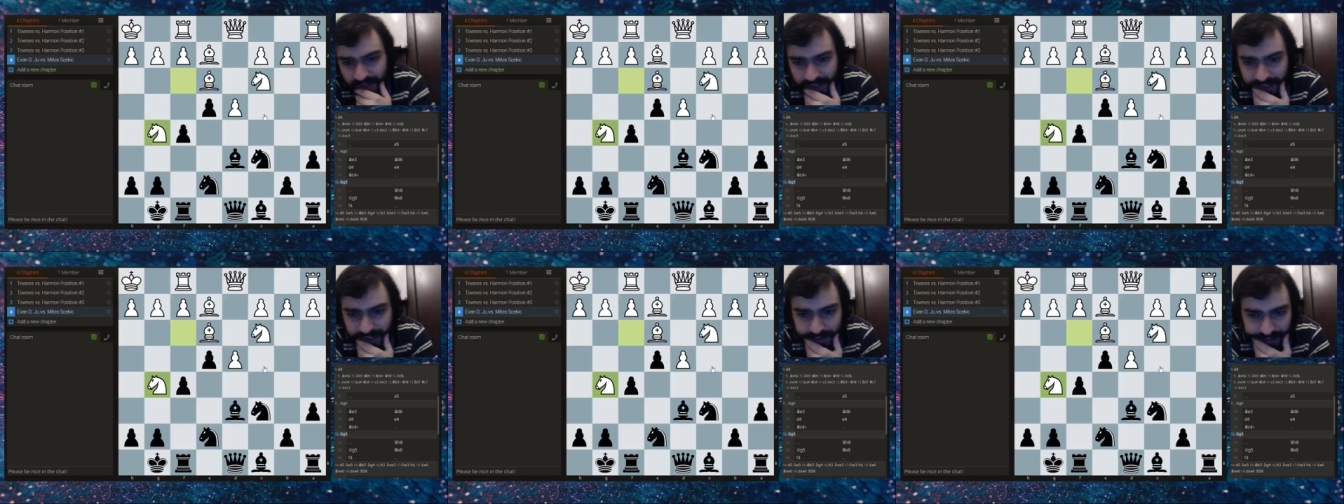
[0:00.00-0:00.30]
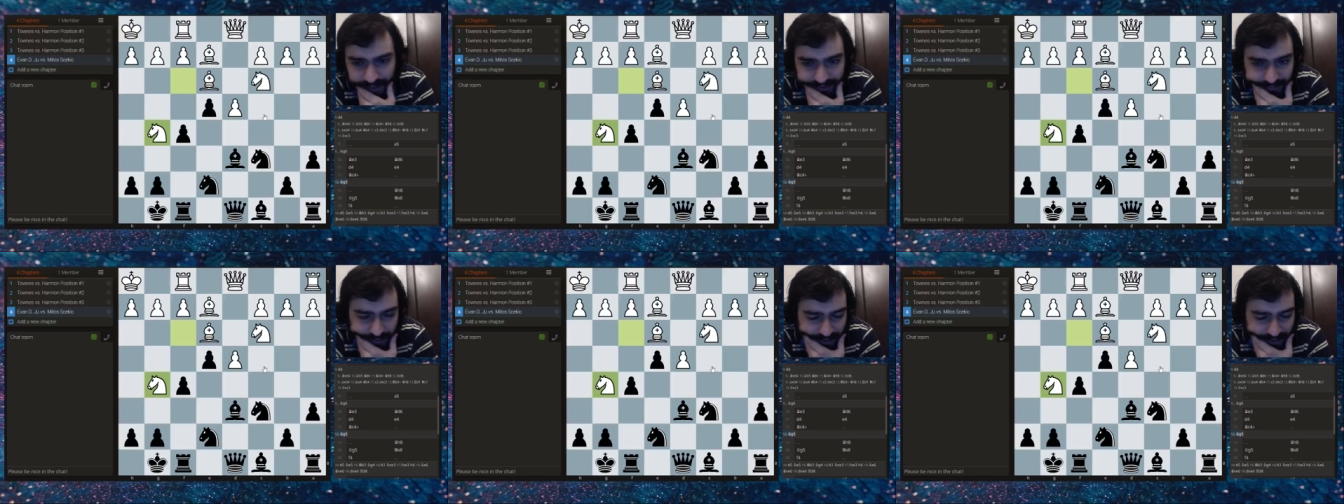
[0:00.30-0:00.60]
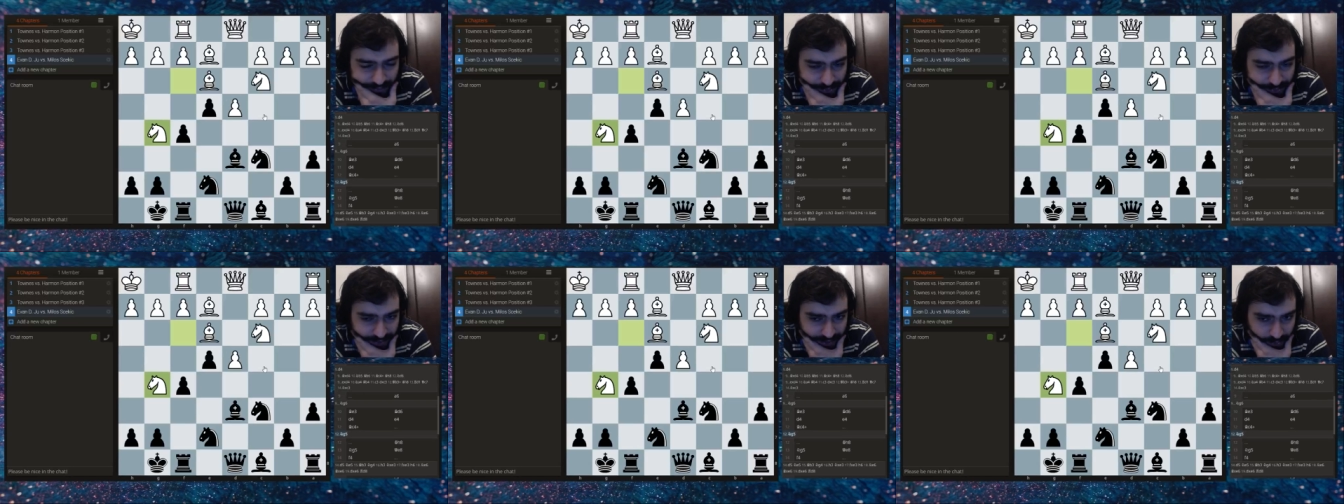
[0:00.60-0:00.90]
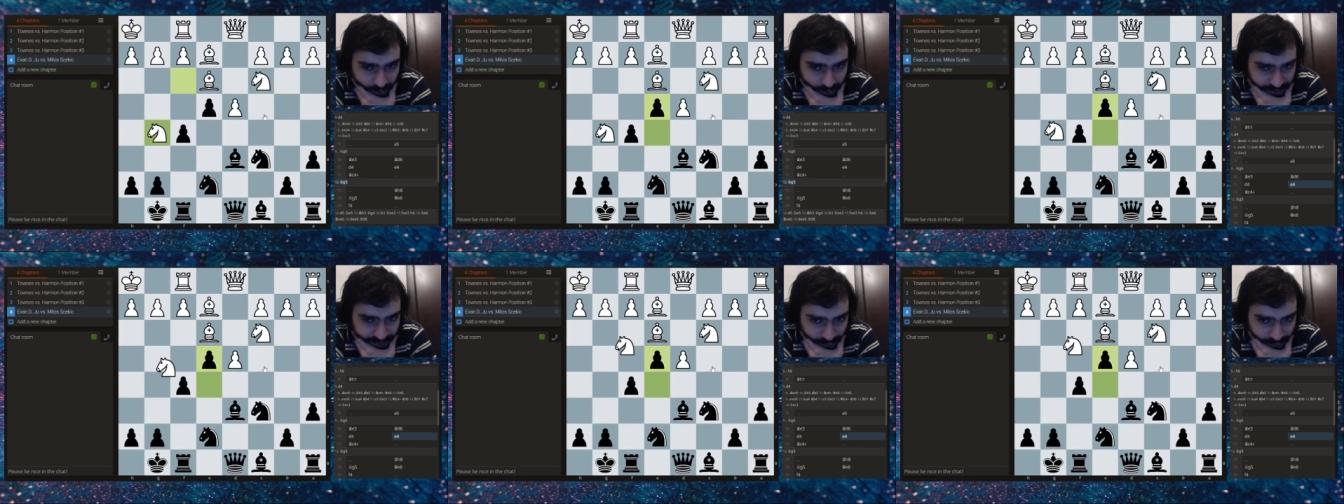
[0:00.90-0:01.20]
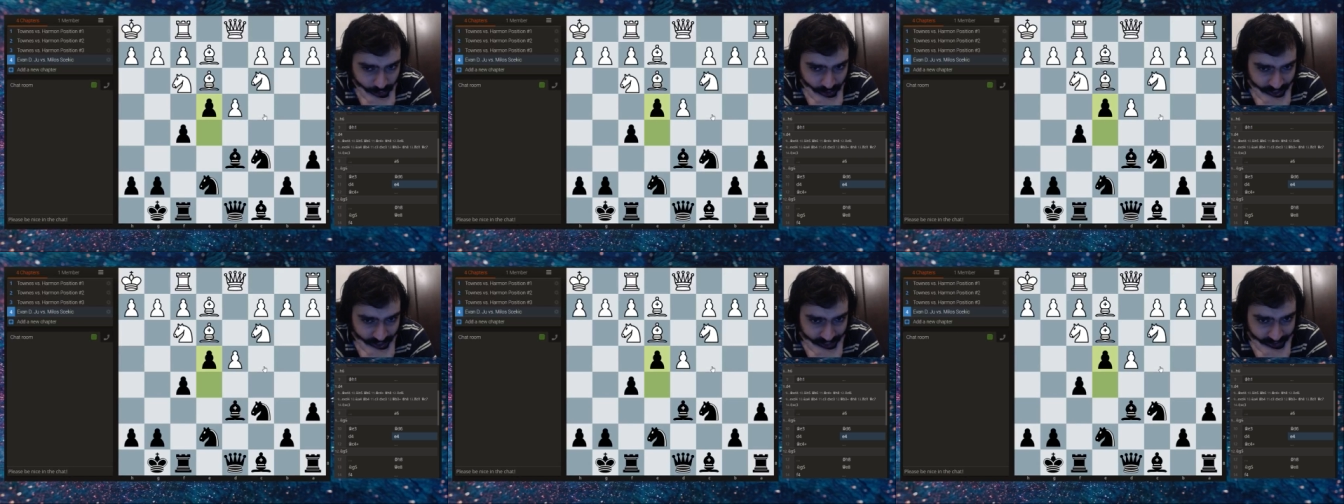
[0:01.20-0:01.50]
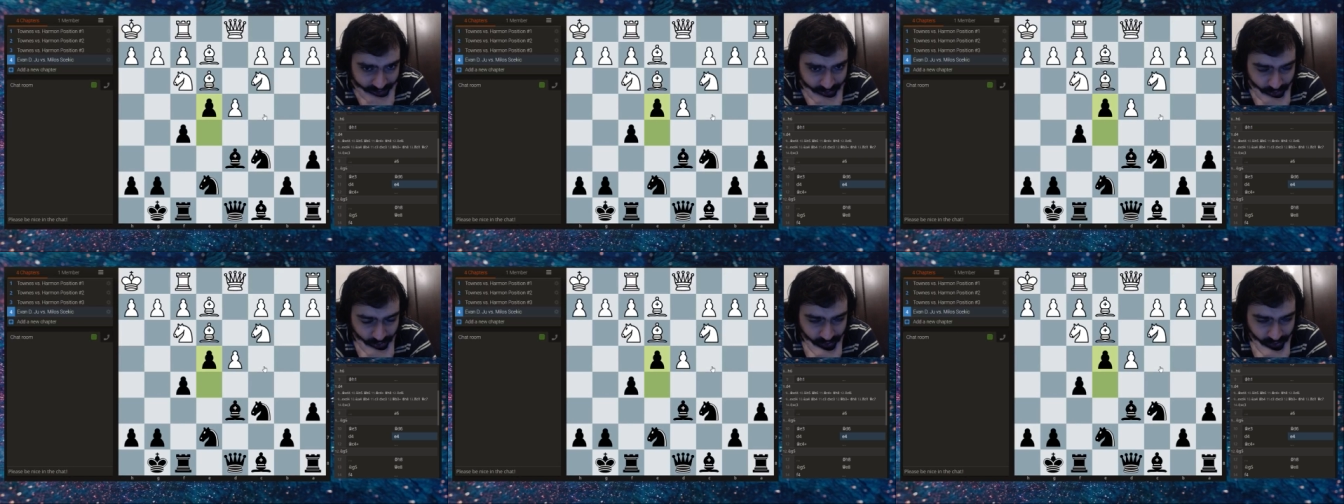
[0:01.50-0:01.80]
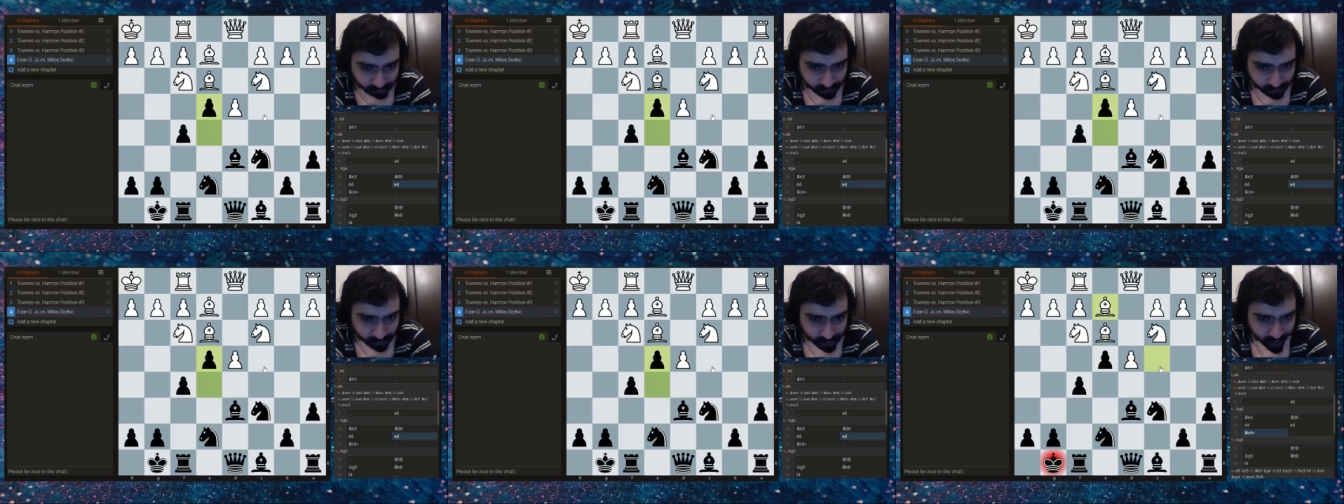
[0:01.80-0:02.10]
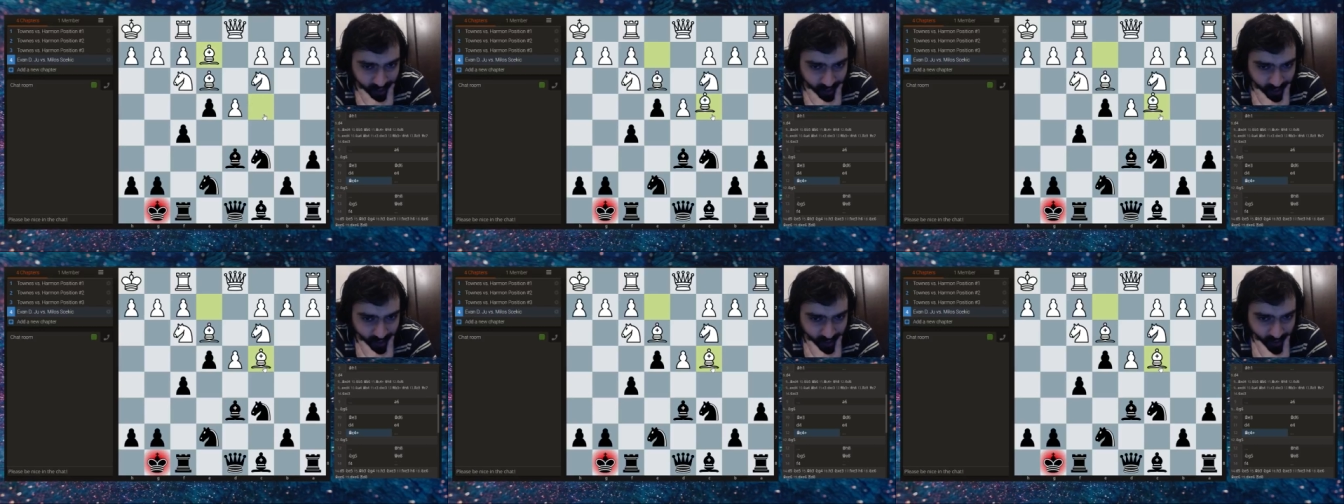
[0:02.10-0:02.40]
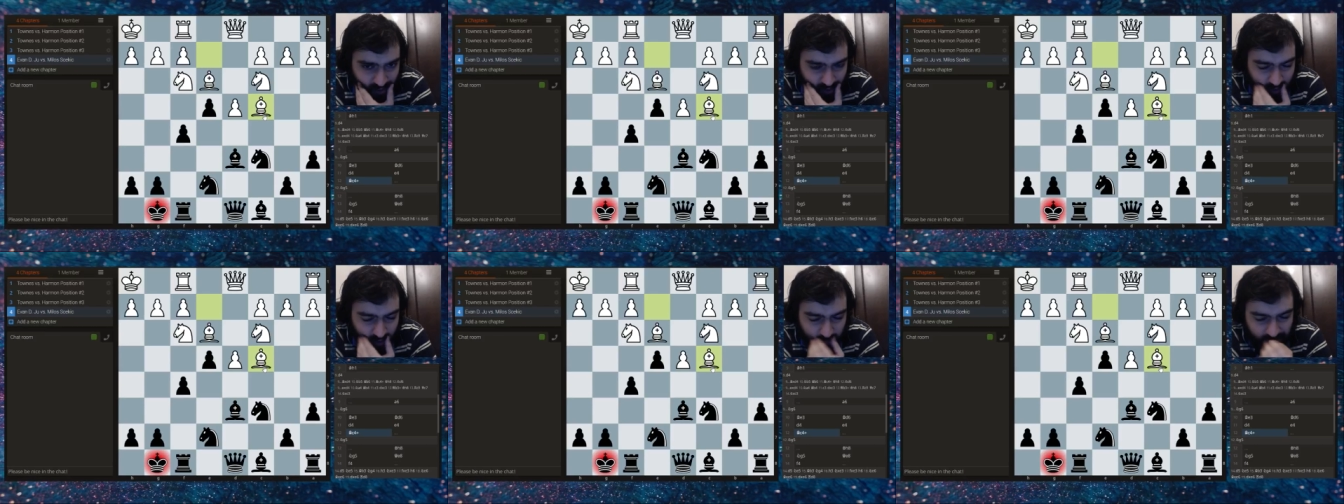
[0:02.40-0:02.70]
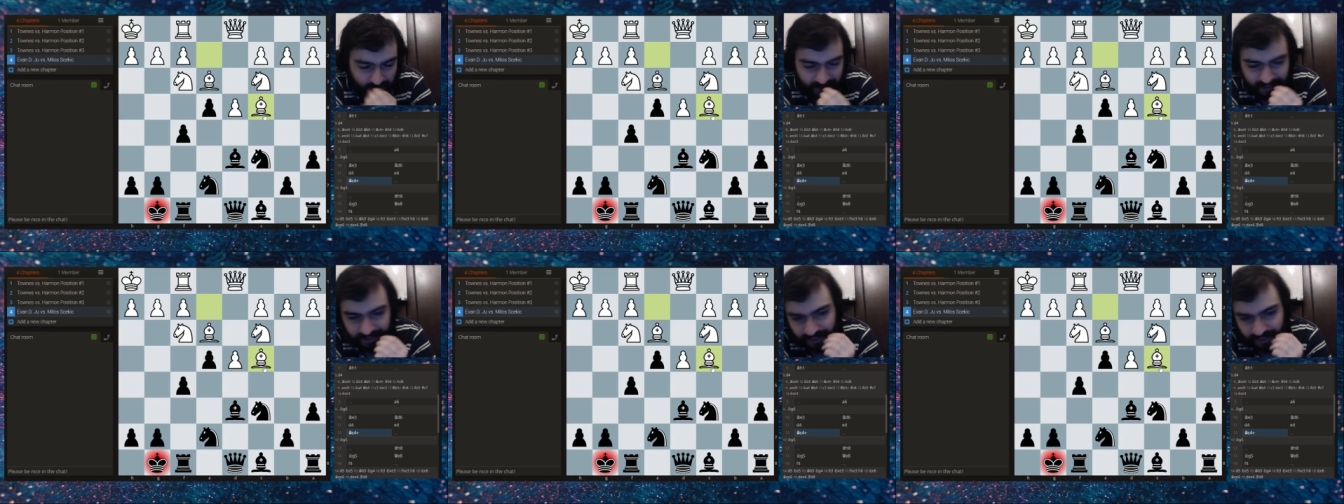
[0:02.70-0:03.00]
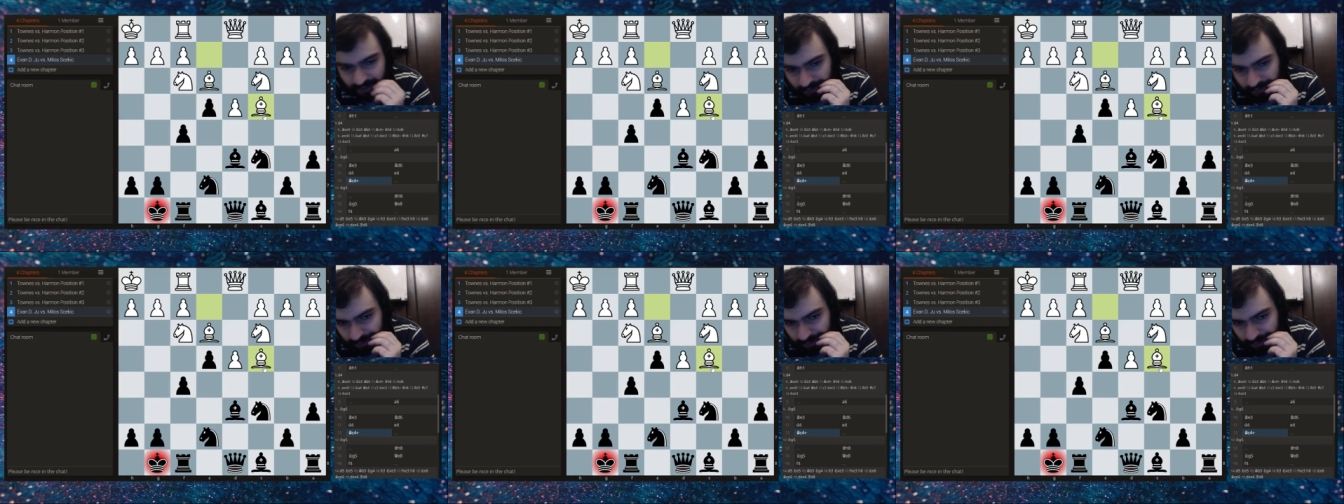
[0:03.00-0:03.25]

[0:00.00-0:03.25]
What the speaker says: That, I think, was more accurate. Instead,